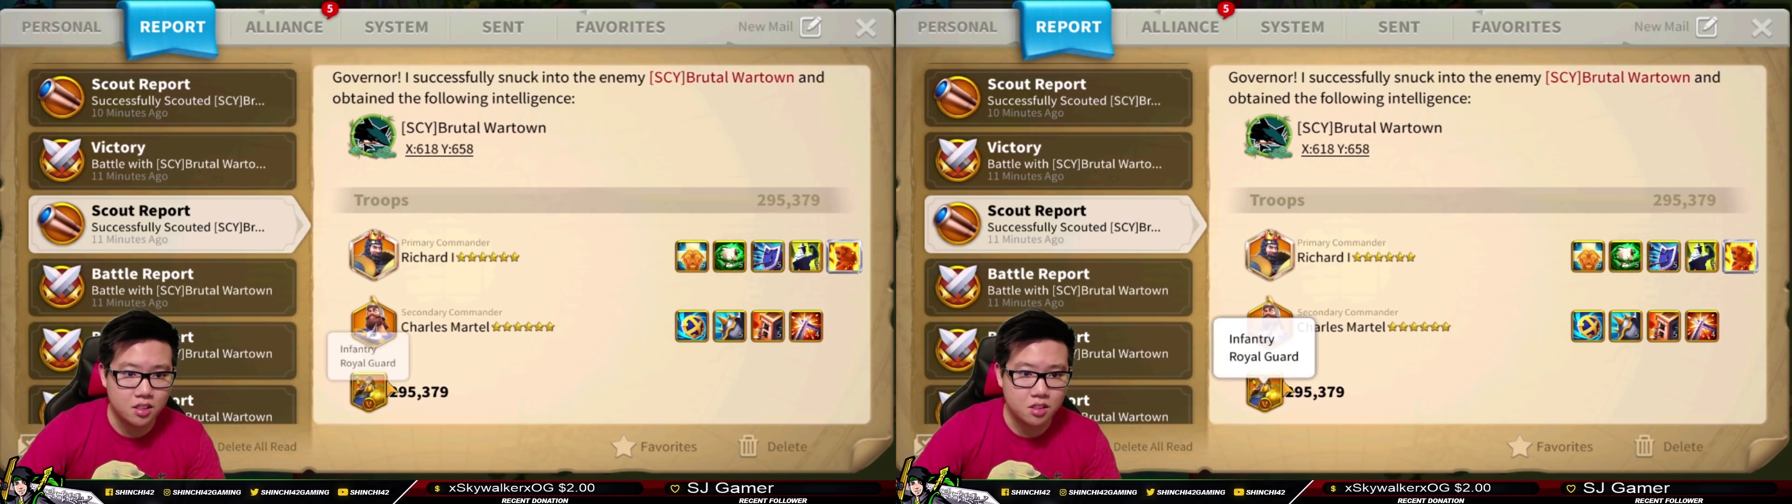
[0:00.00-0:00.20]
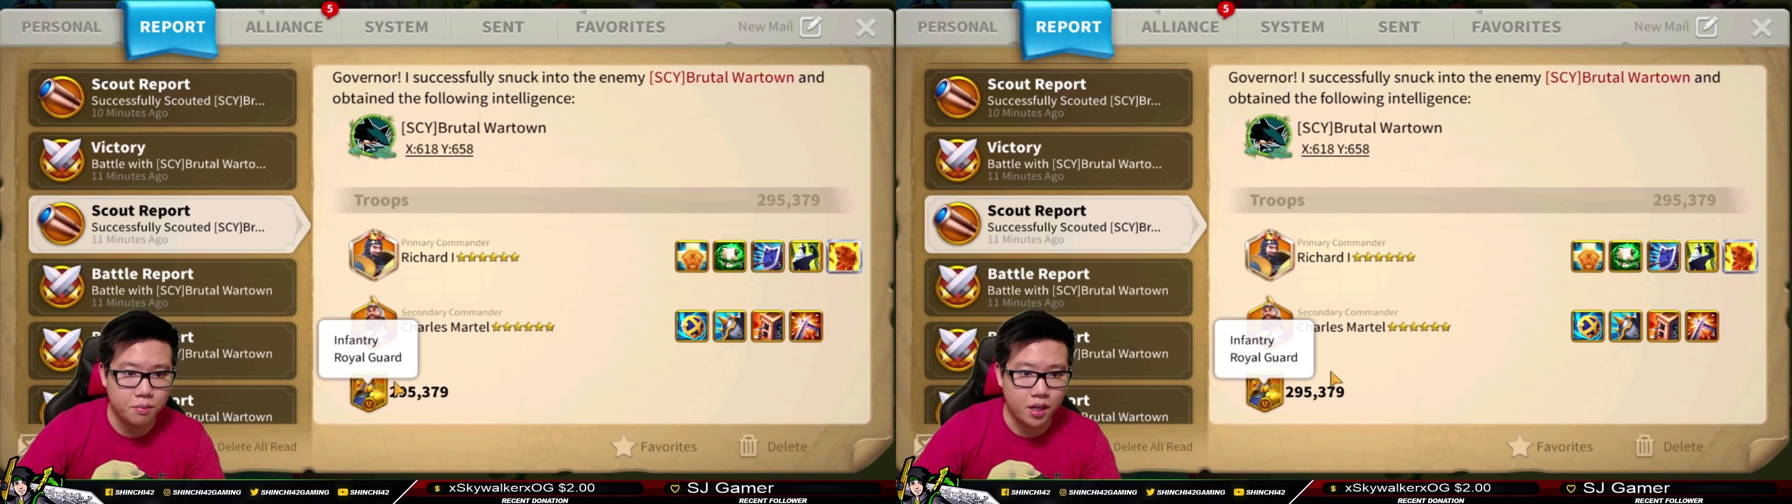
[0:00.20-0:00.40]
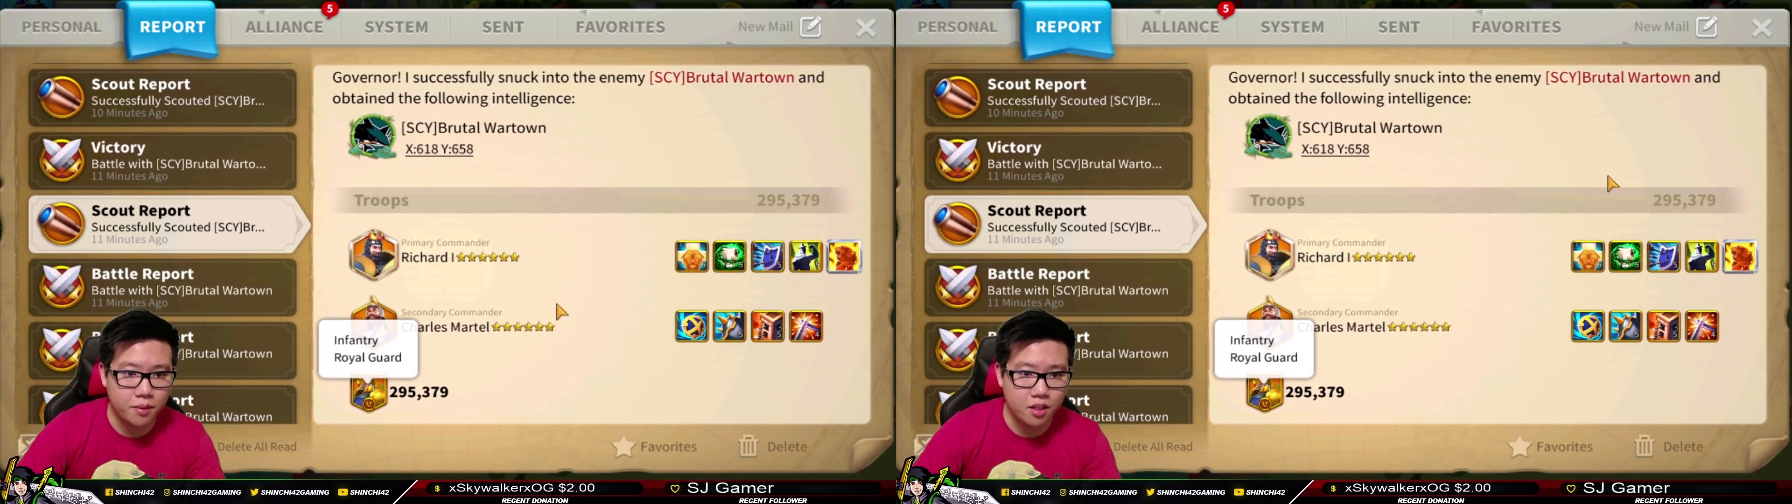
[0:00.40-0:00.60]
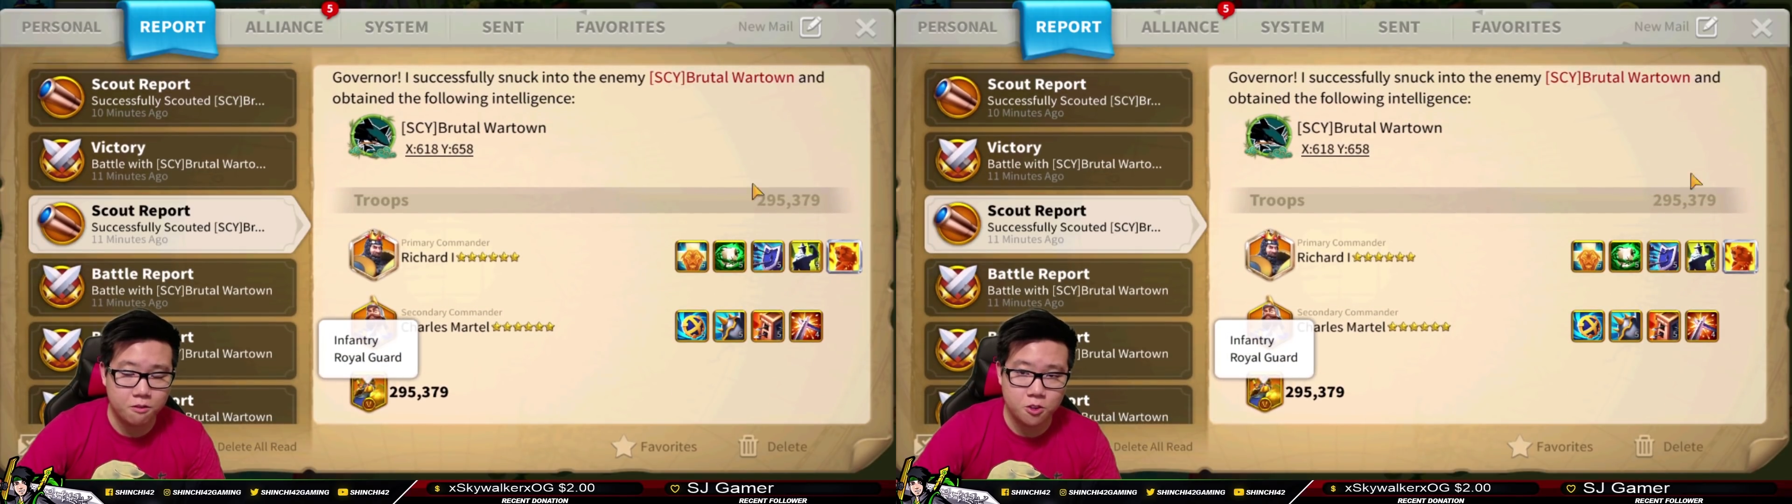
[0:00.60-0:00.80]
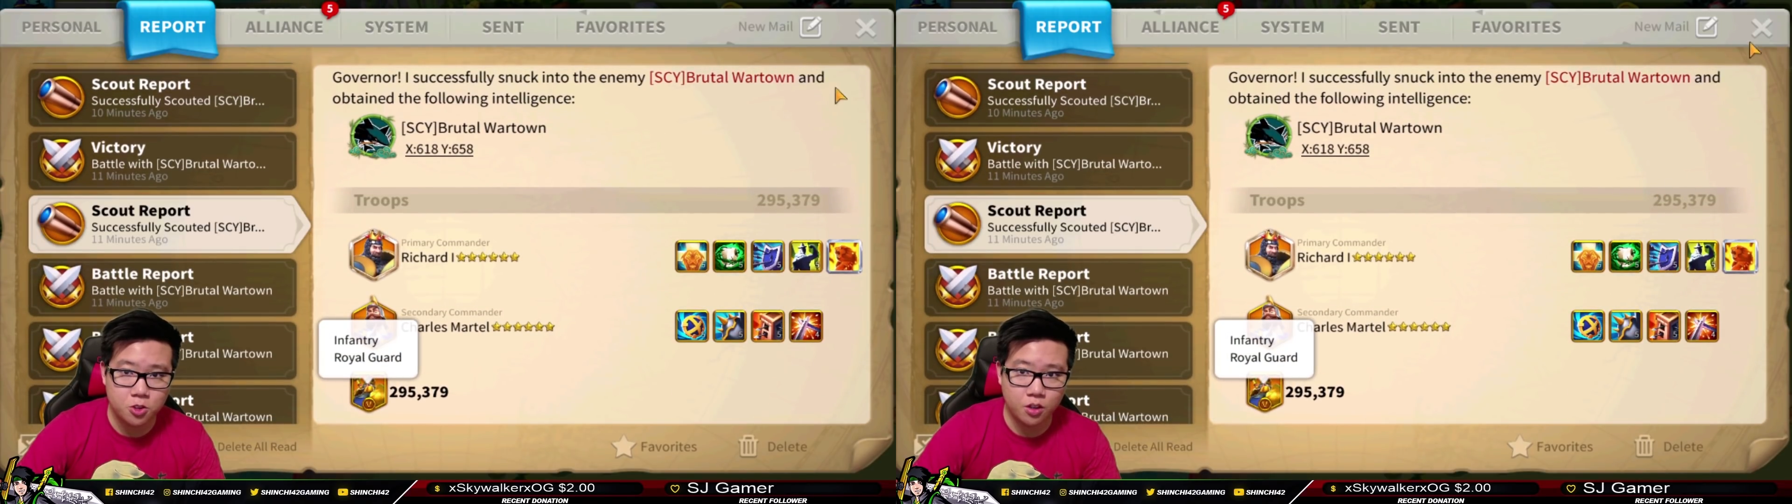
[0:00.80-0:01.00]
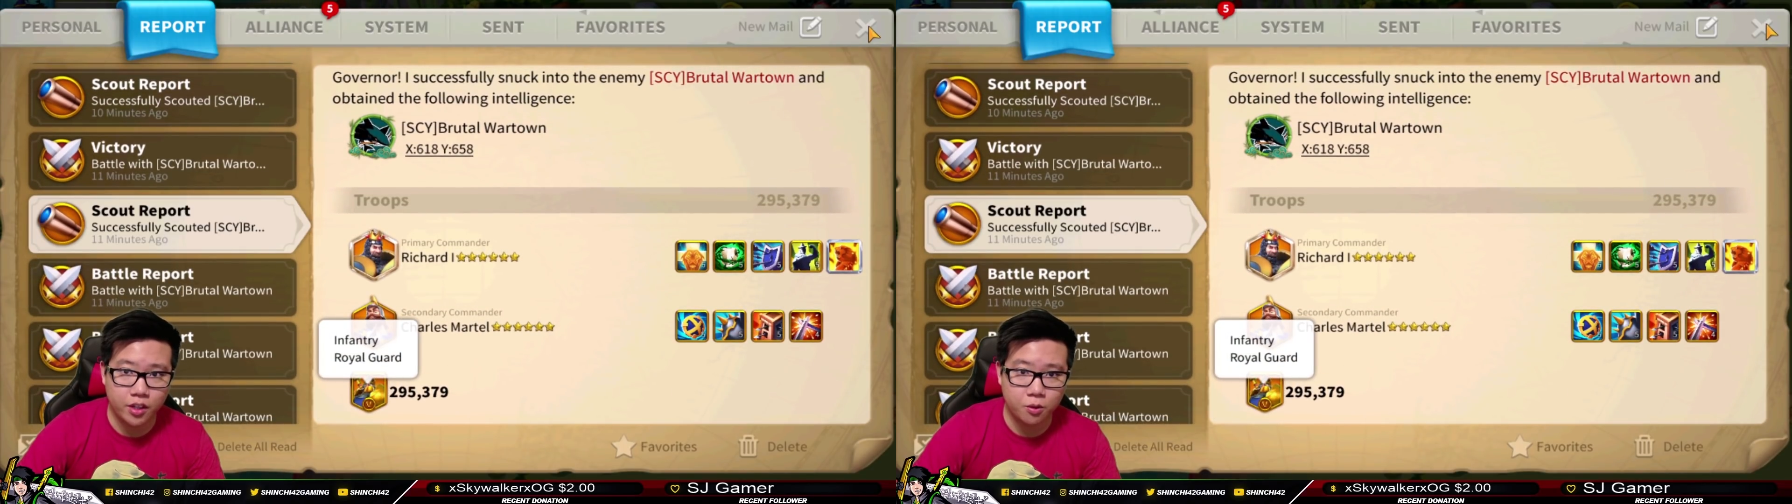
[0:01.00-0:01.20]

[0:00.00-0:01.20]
This could better be infantry. Okay,